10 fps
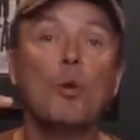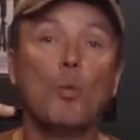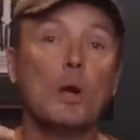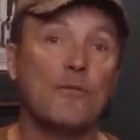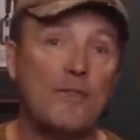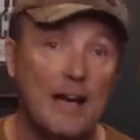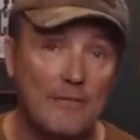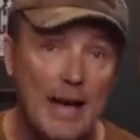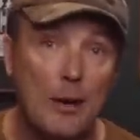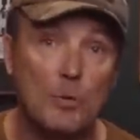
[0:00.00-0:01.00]
one oh five
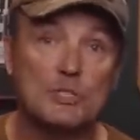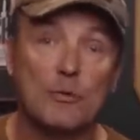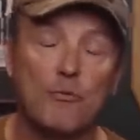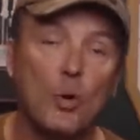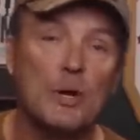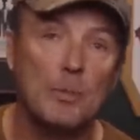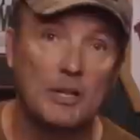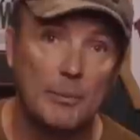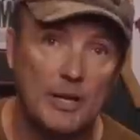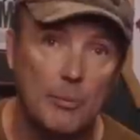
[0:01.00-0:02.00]
howitzer, forty
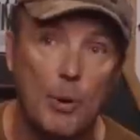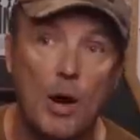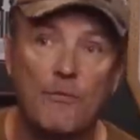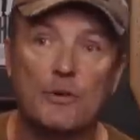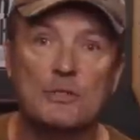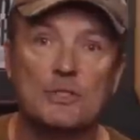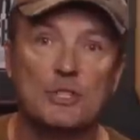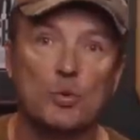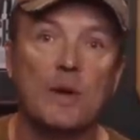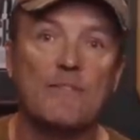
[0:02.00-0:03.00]
millimeter Bofors, the
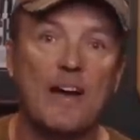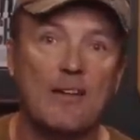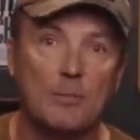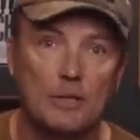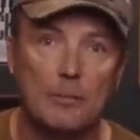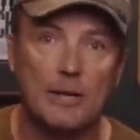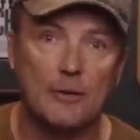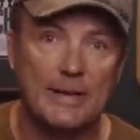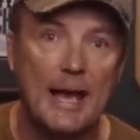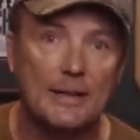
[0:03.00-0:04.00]
twenty-five
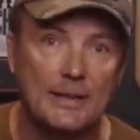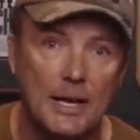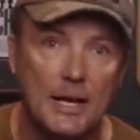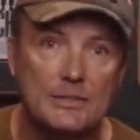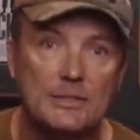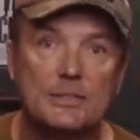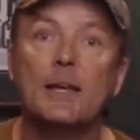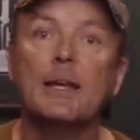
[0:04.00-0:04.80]
millimeter Gatling guns,